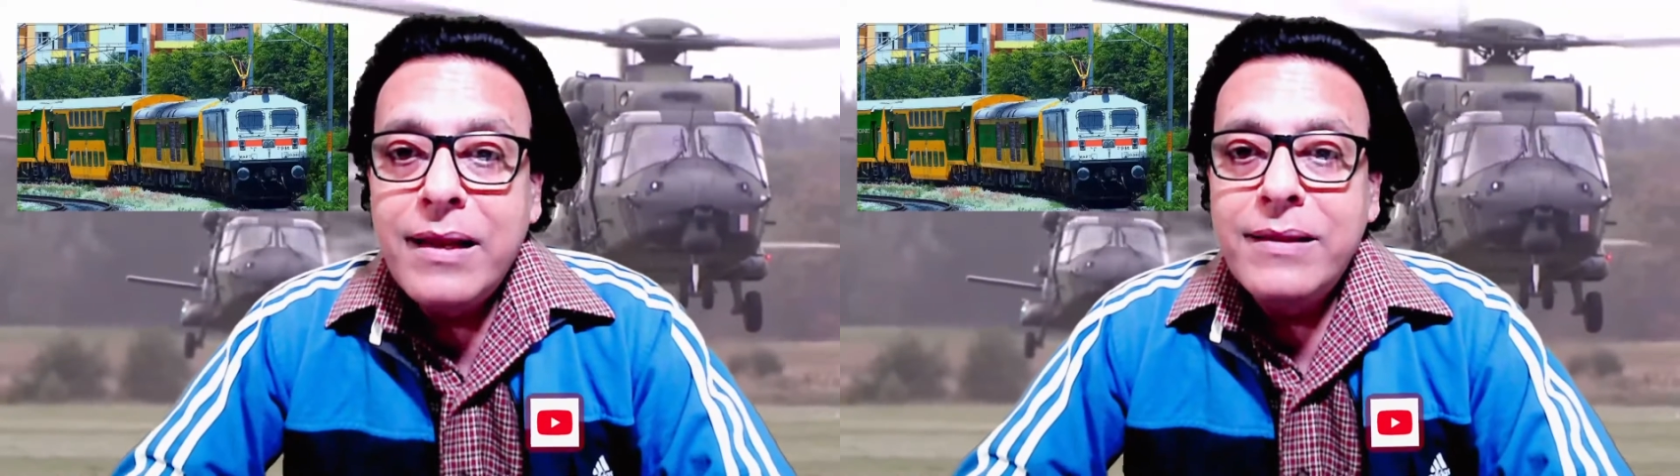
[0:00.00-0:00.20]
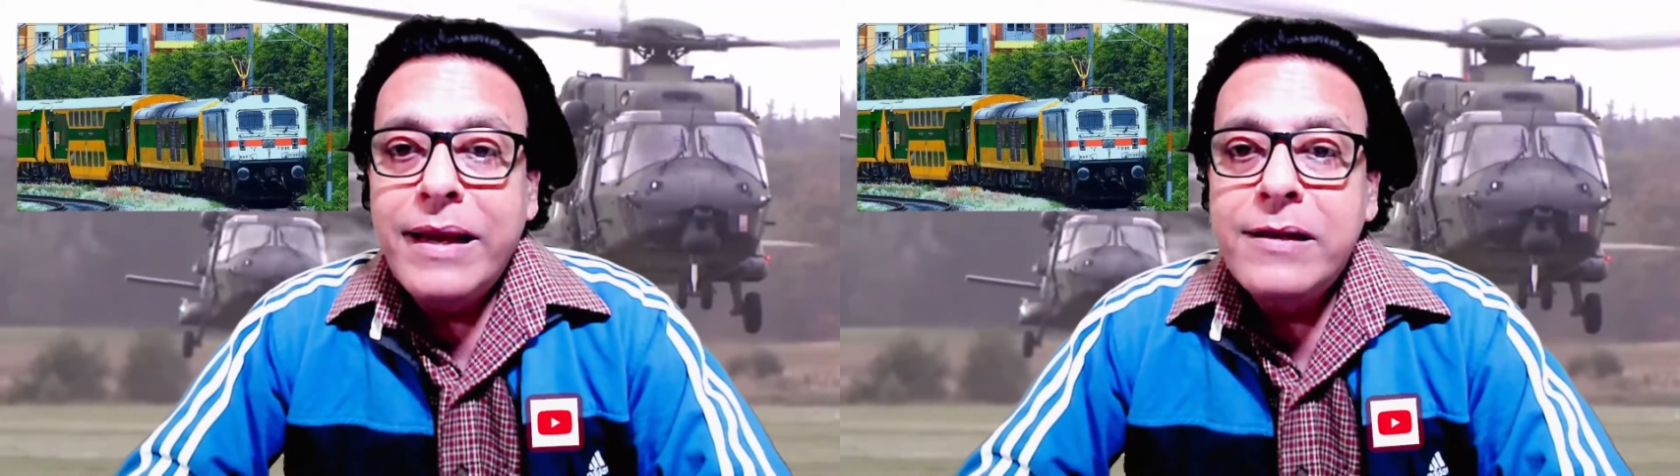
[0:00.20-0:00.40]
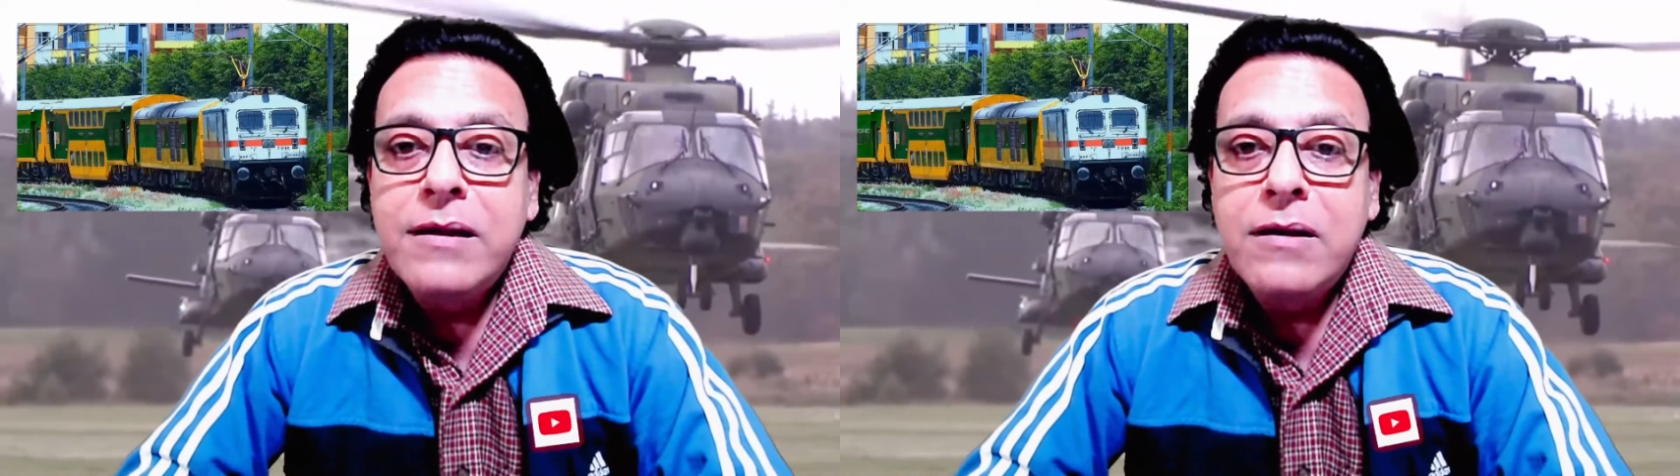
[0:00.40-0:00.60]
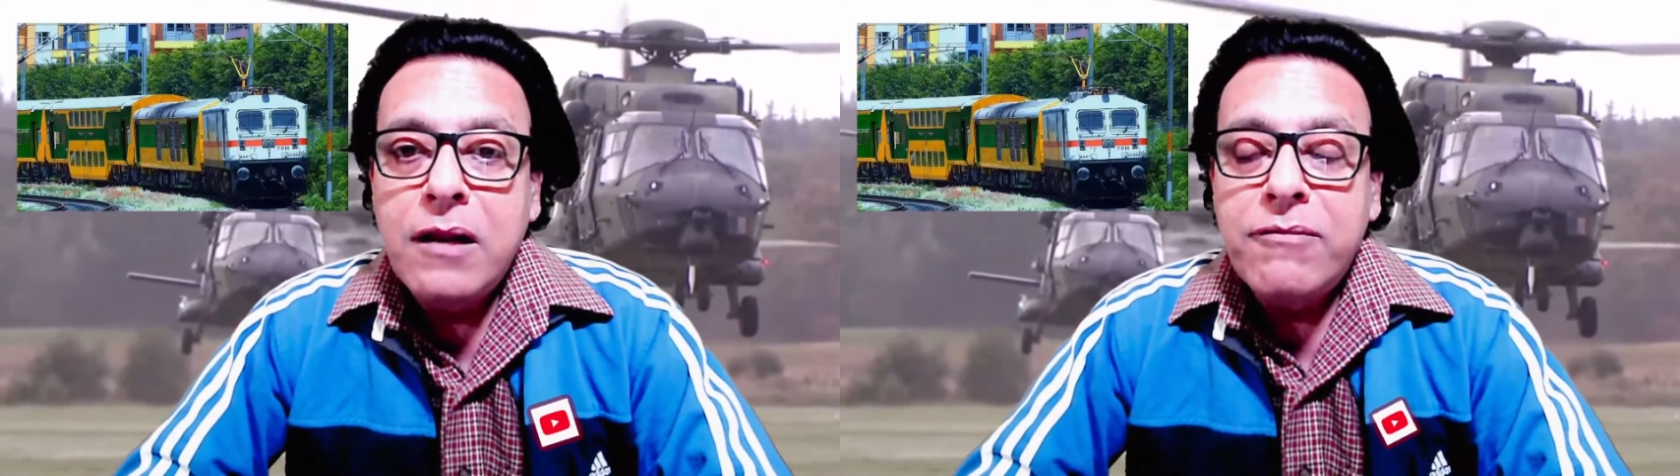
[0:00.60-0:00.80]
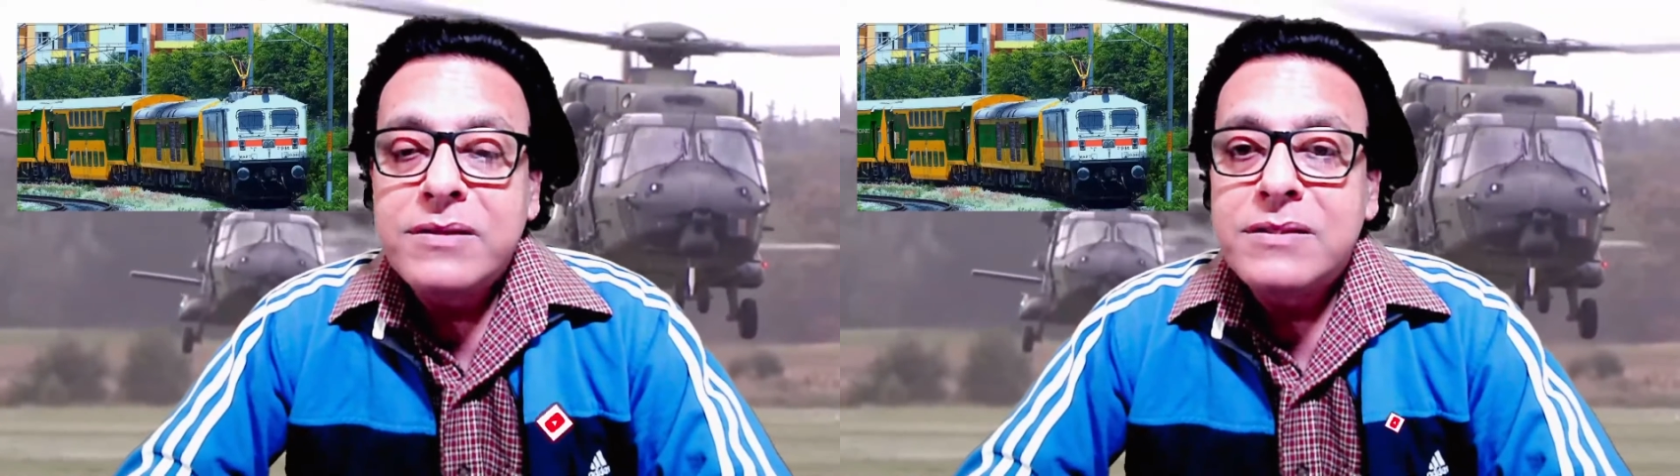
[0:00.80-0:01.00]
the Indian
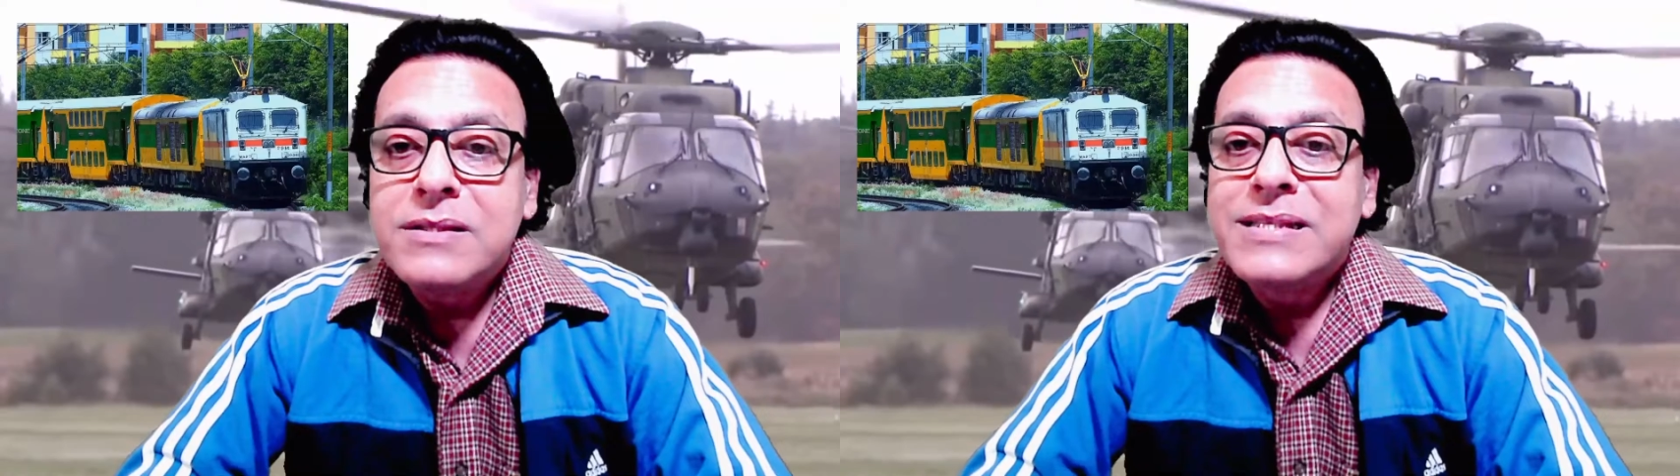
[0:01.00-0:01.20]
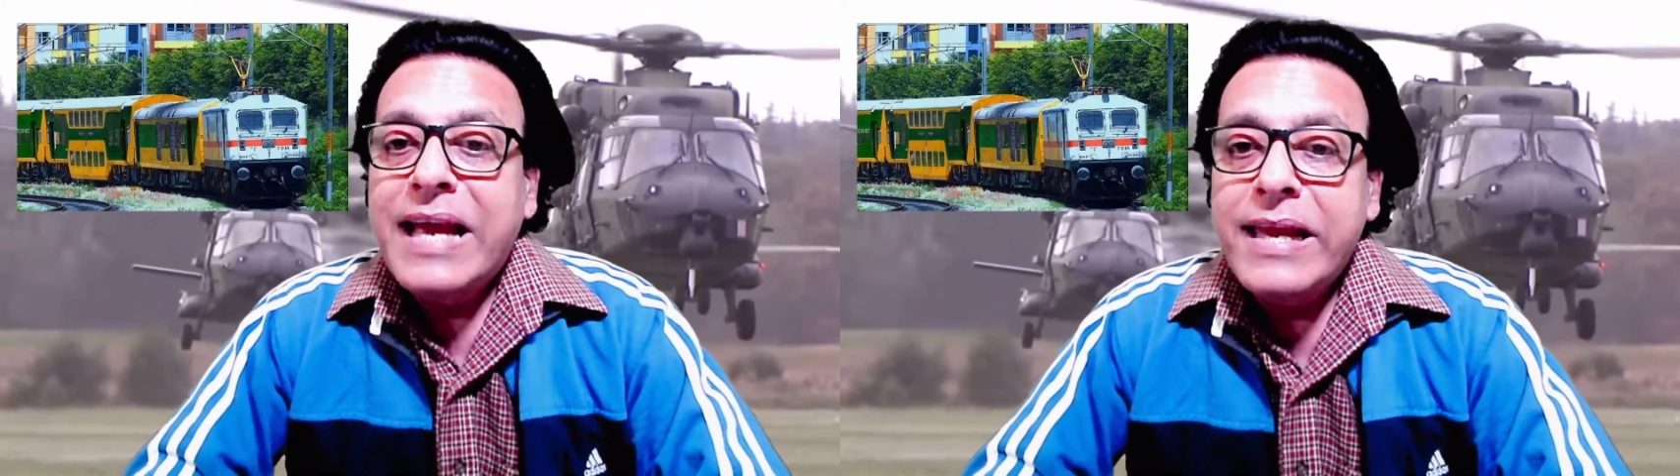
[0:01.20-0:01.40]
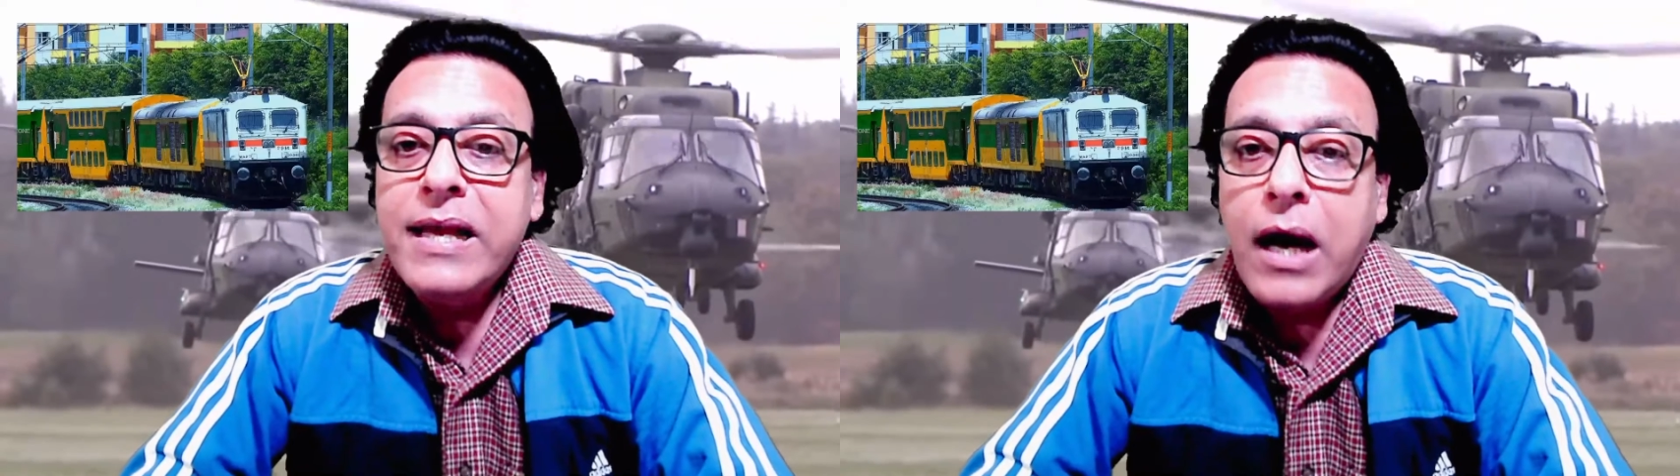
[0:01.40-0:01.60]
Railways is getting